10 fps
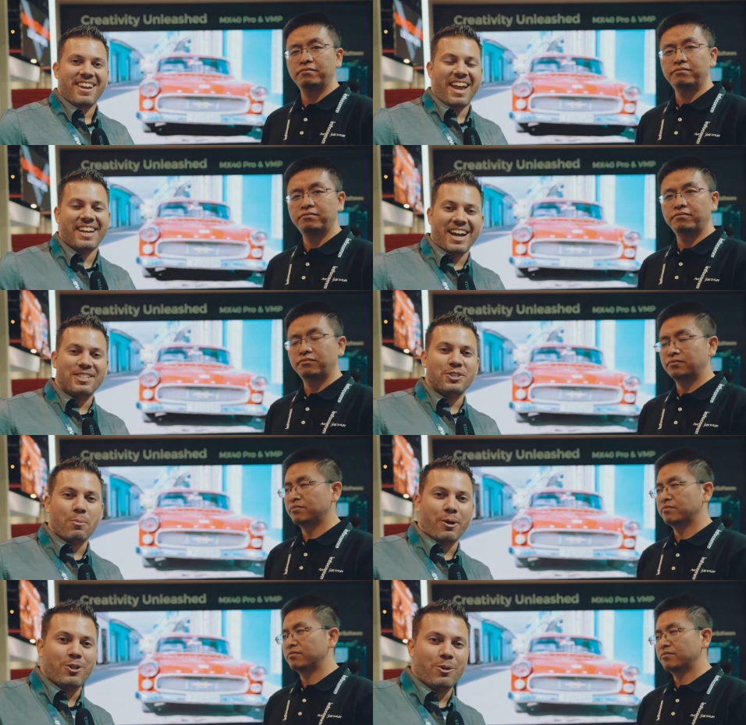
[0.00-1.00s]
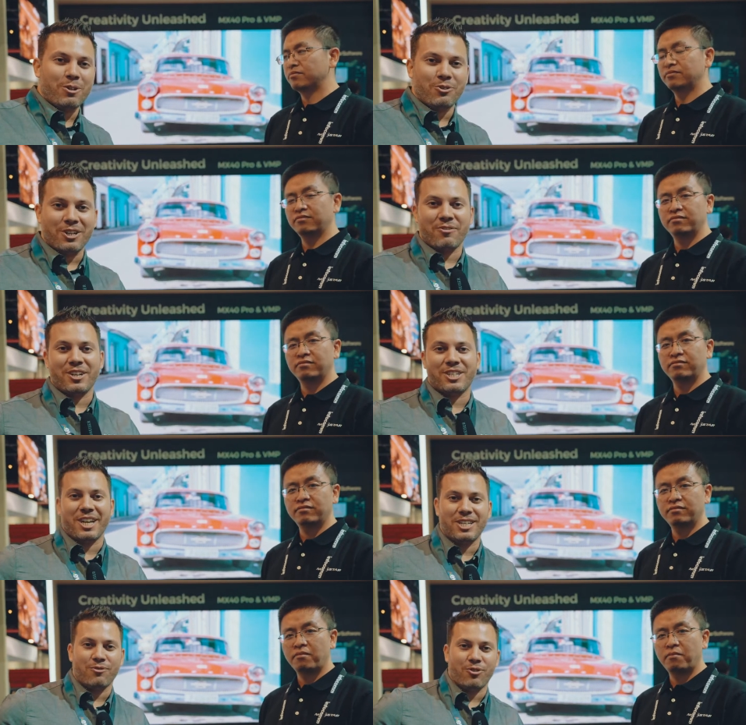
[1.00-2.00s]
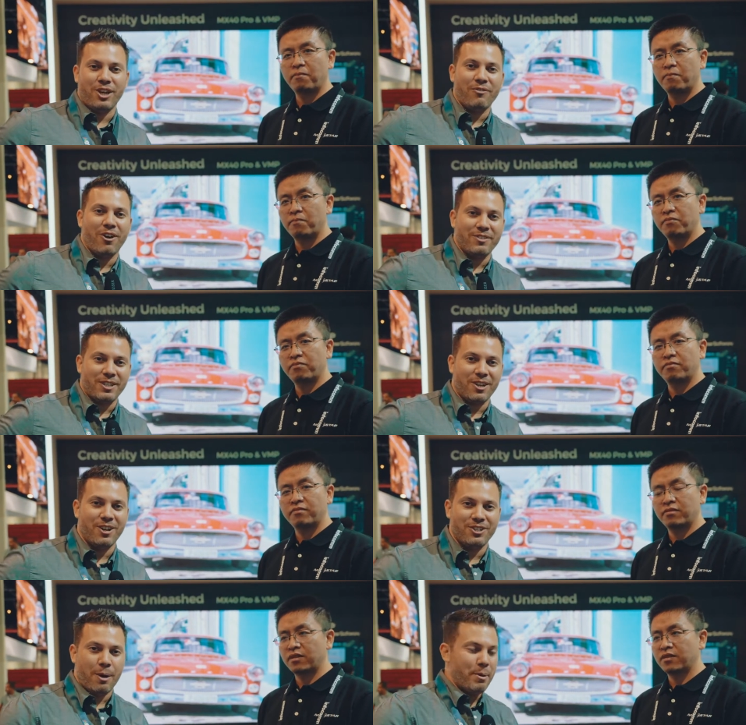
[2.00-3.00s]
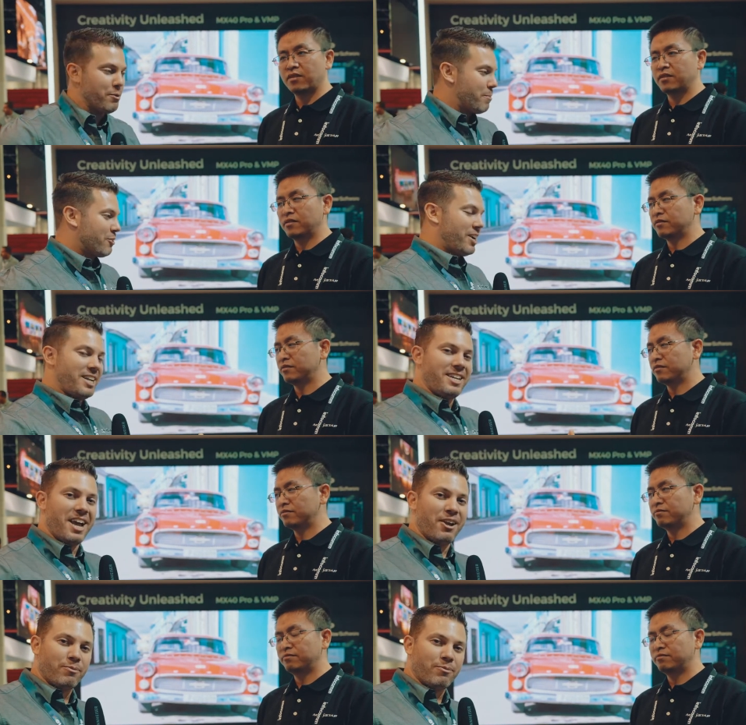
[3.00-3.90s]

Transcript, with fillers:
Speaker 1: Hey guys, it's Omar Colon, the Director of Education for Evolve Technology. I'm here with McGrady Yang